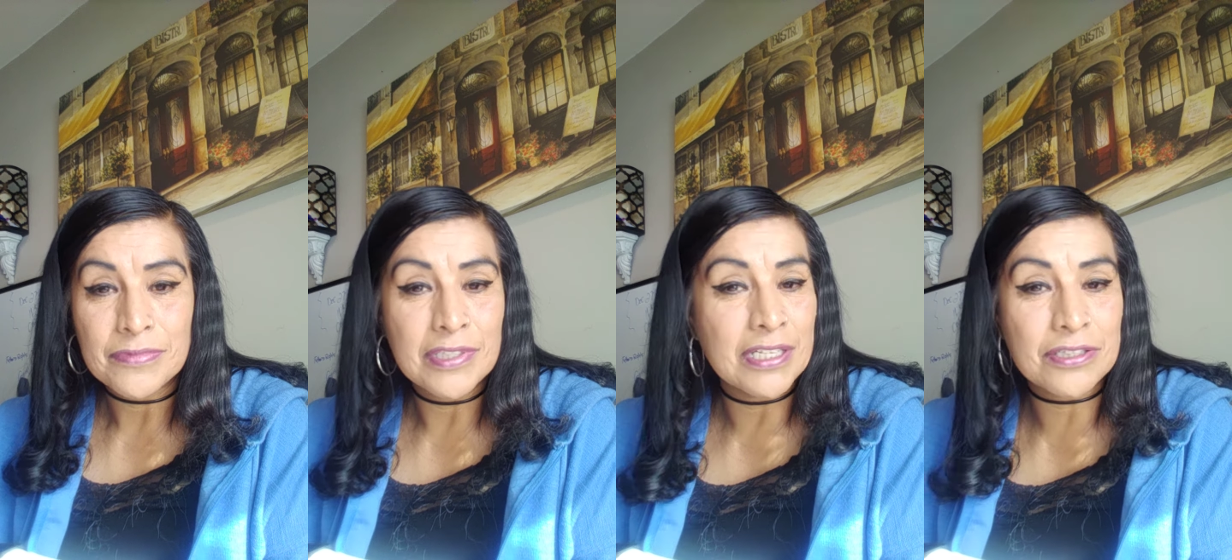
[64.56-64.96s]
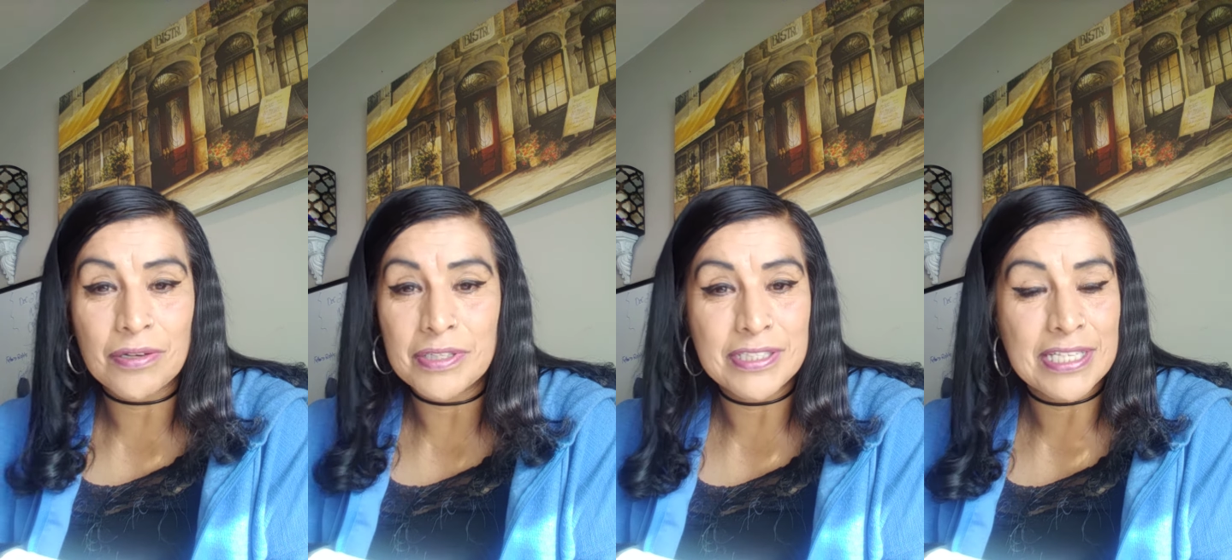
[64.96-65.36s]
that's
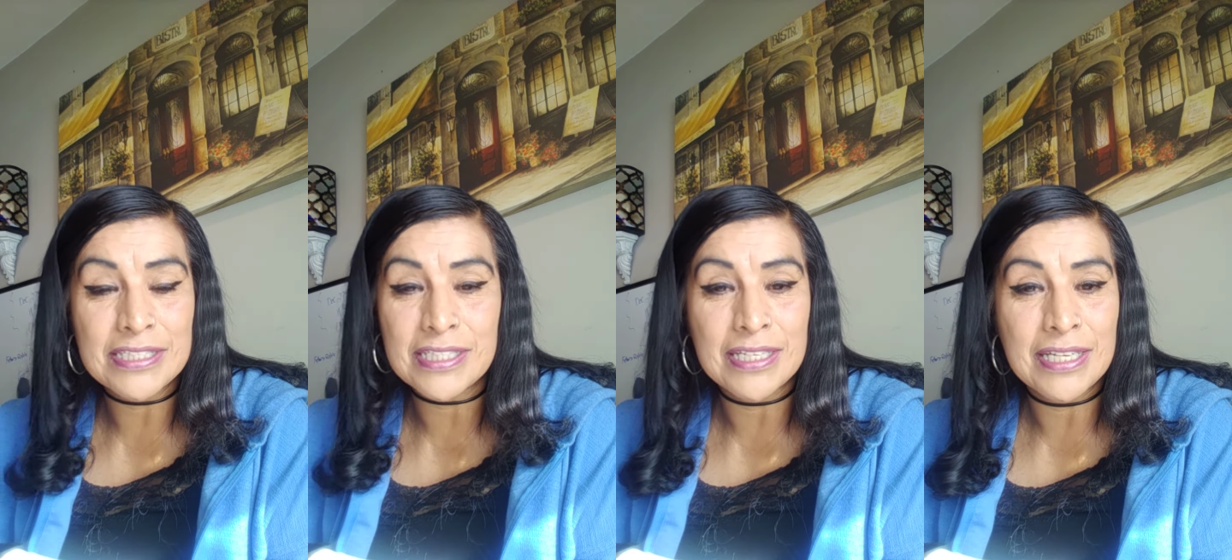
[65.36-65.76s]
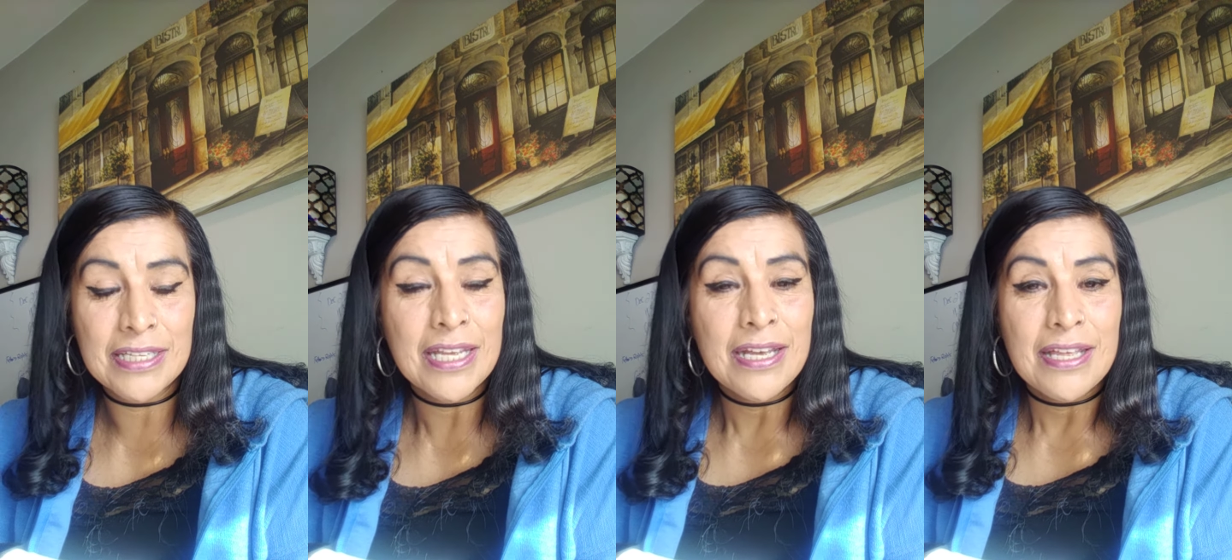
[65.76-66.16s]
all he's asking.
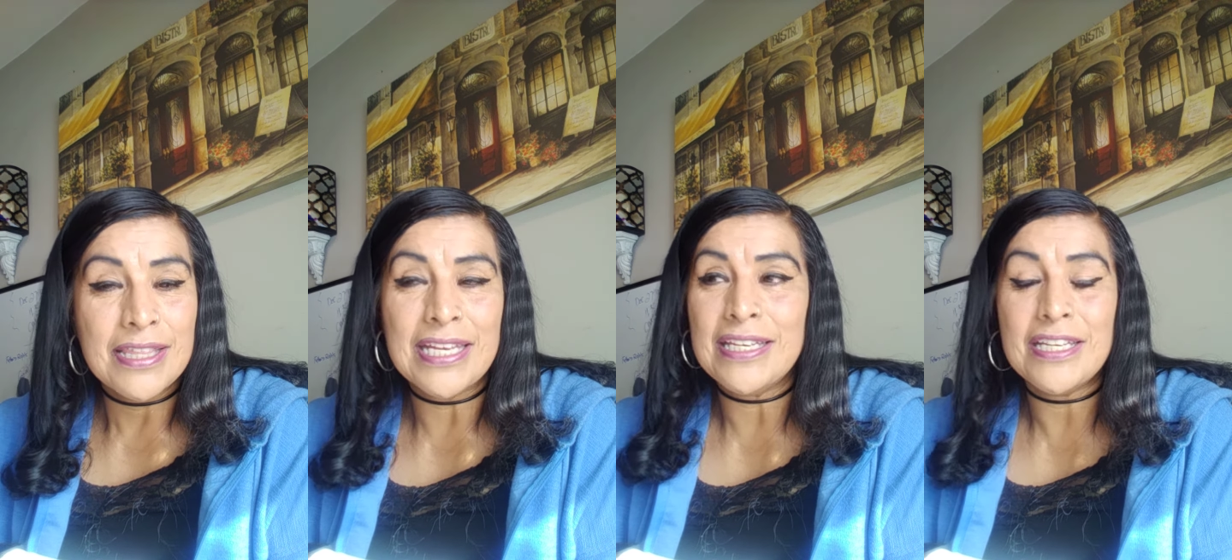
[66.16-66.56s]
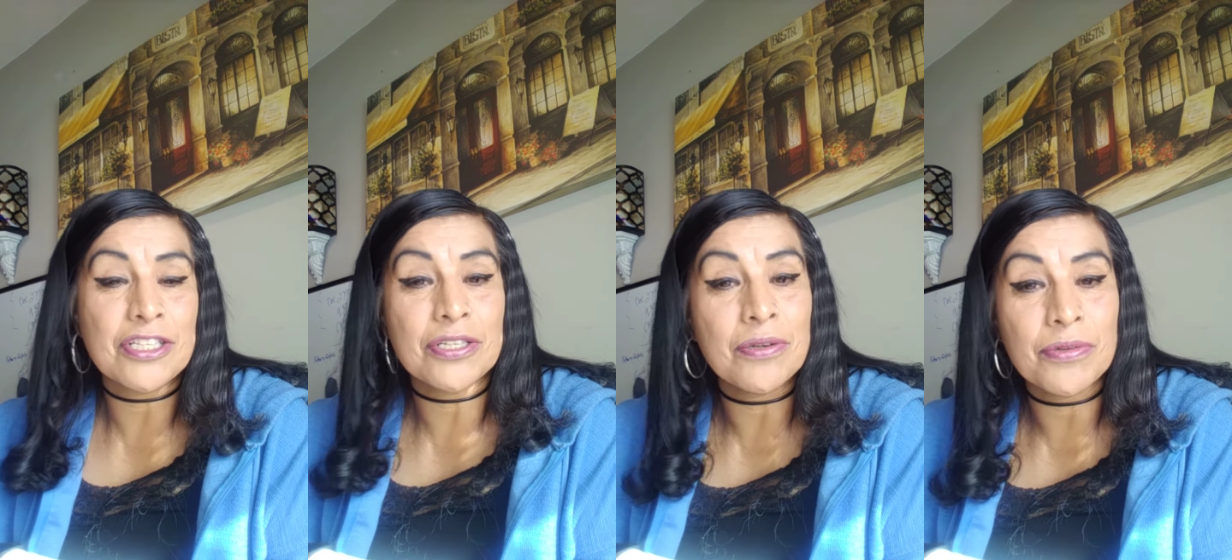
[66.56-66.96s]
And they
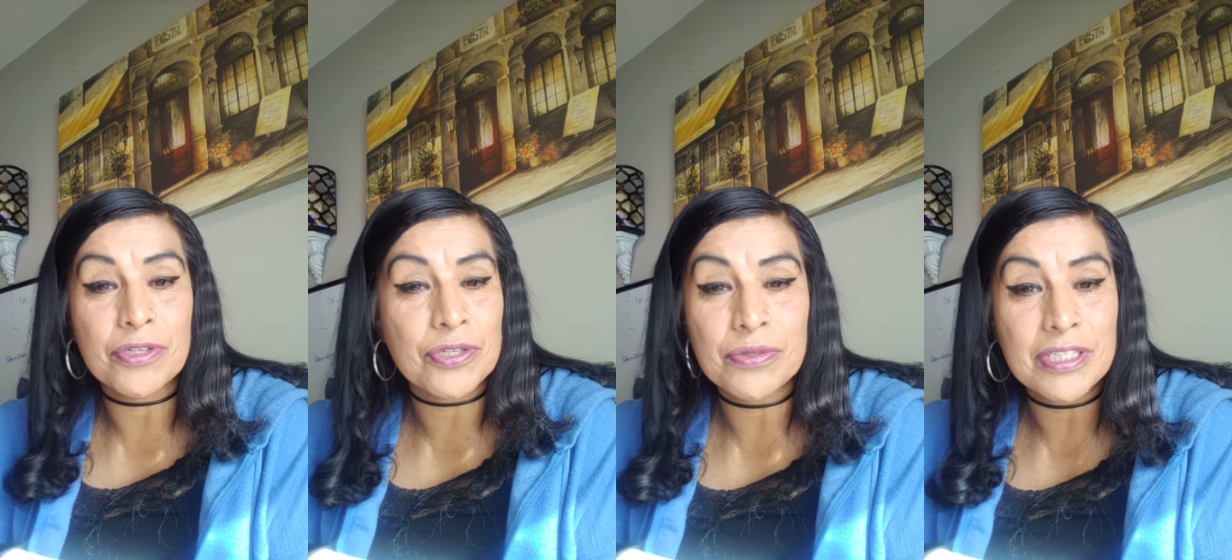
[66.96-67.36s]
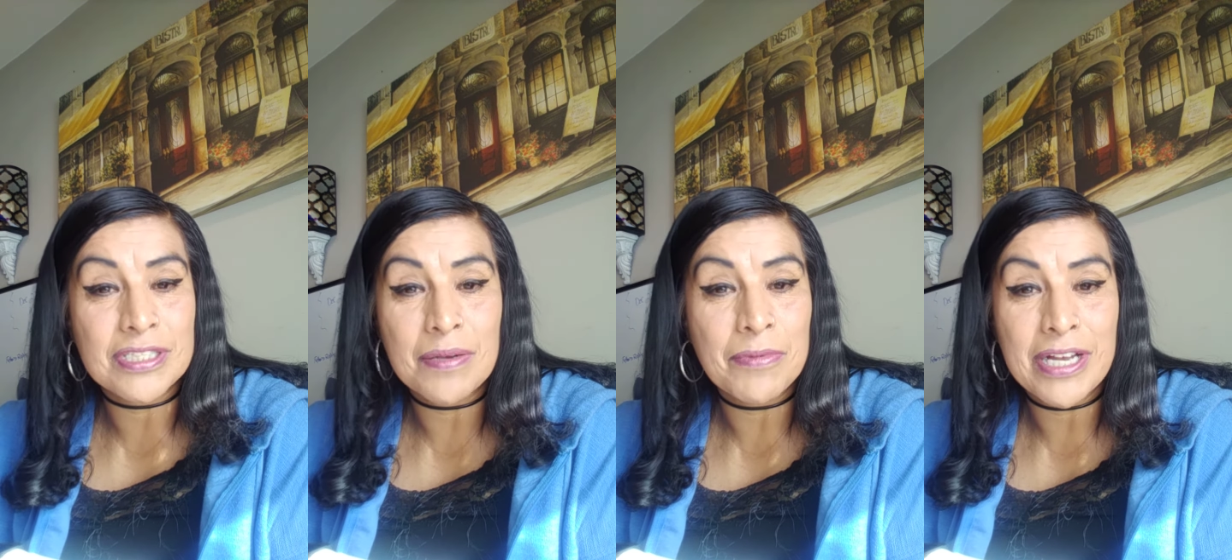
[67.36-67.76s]
needed to know the truth the
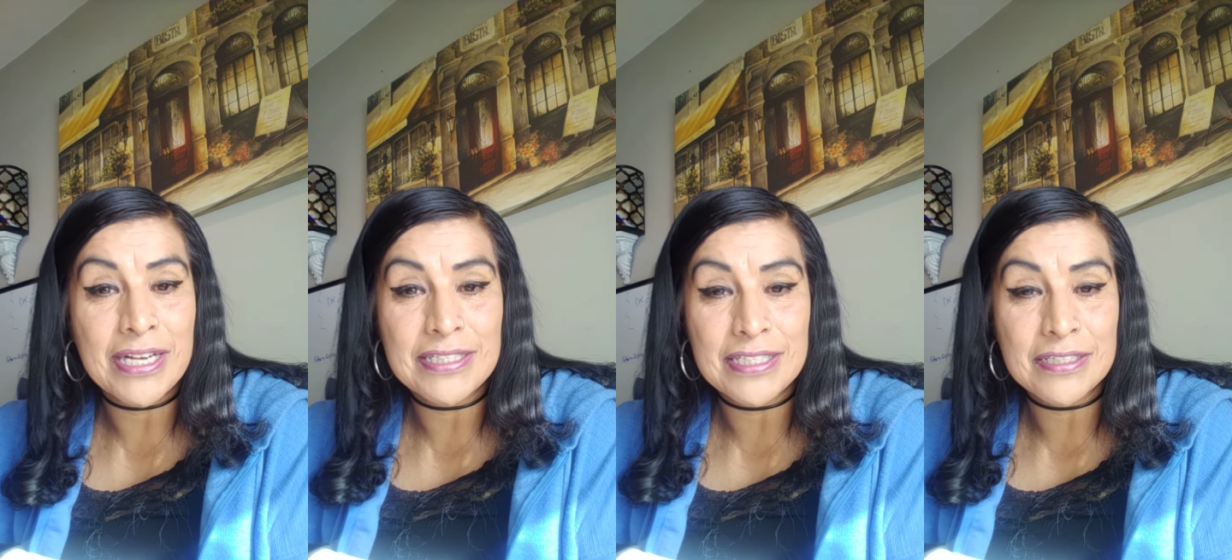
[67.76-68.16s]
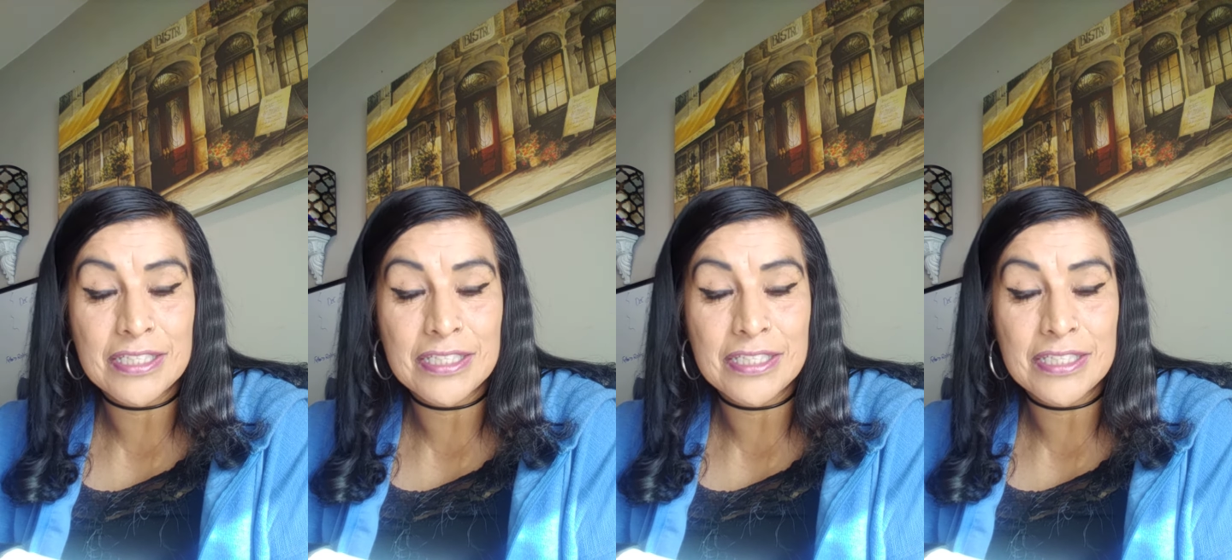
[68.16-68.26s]
same way I did,